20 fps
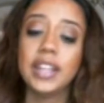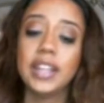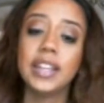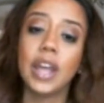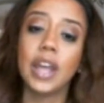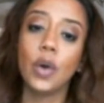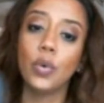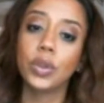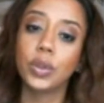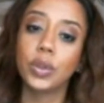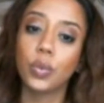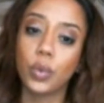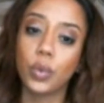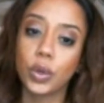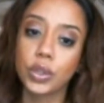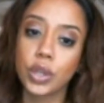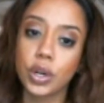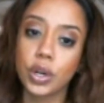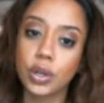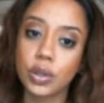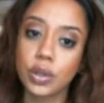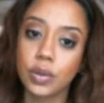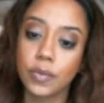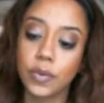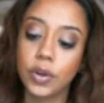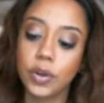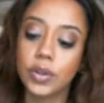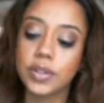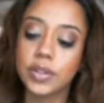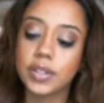Now with the World card in
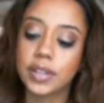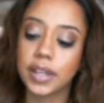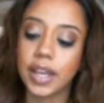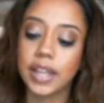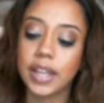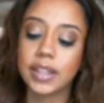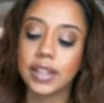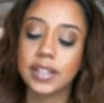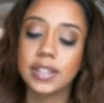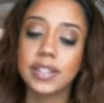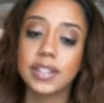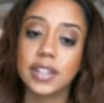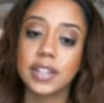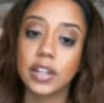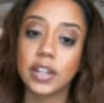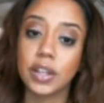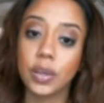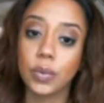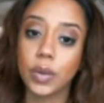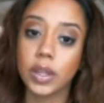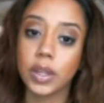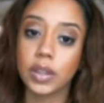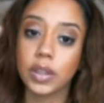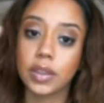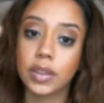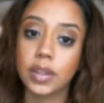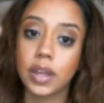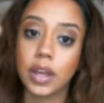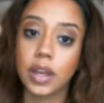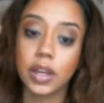reverse, again, this is dealing with
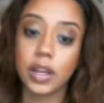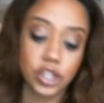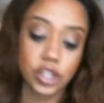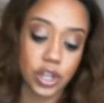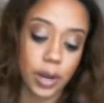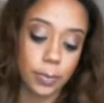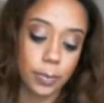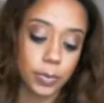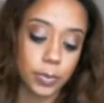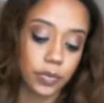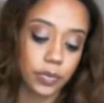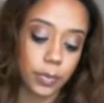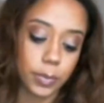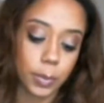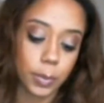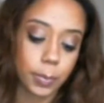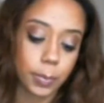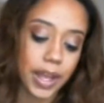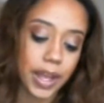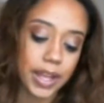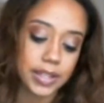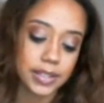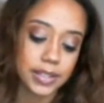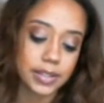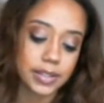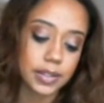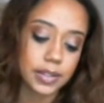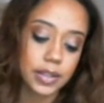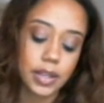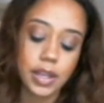a chapter from the past.
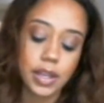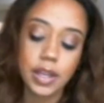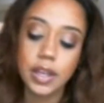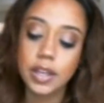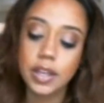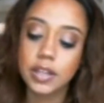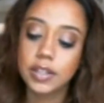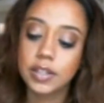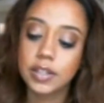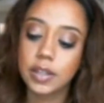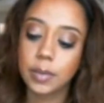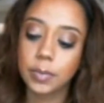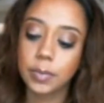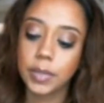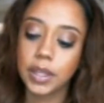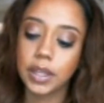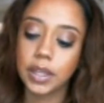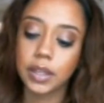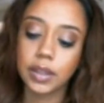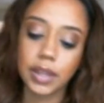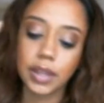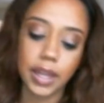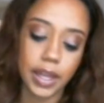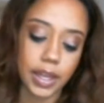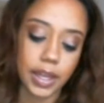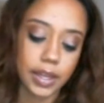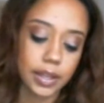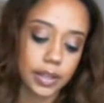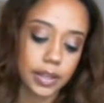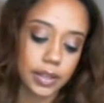Something
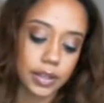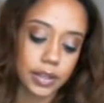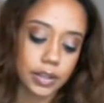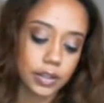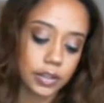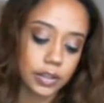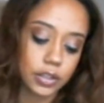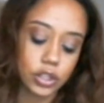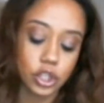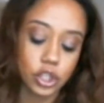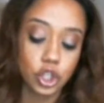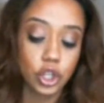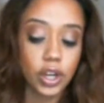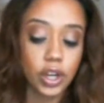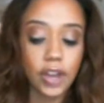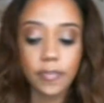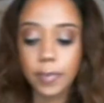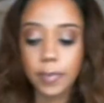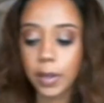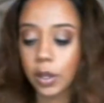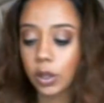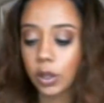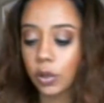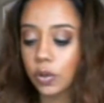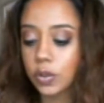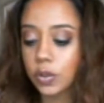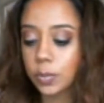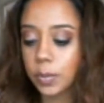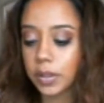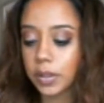that should have been
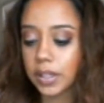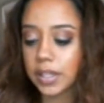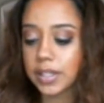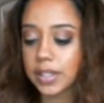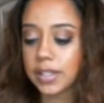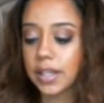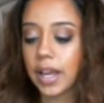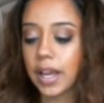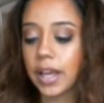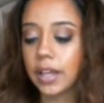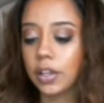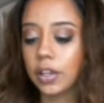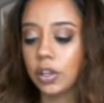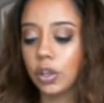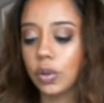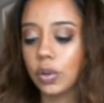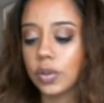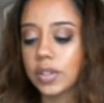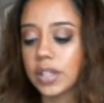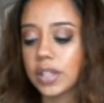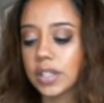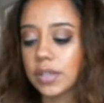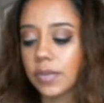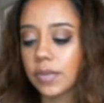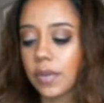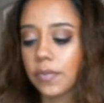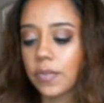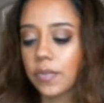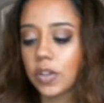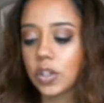closed, but that's not. You know, a sense of
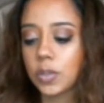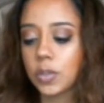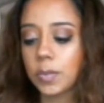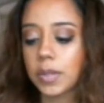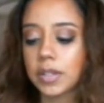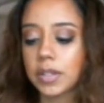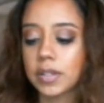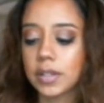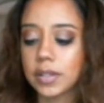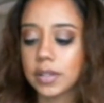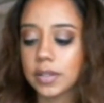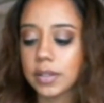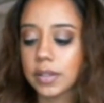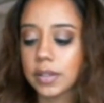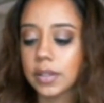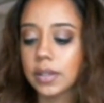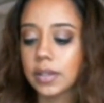unfinished business.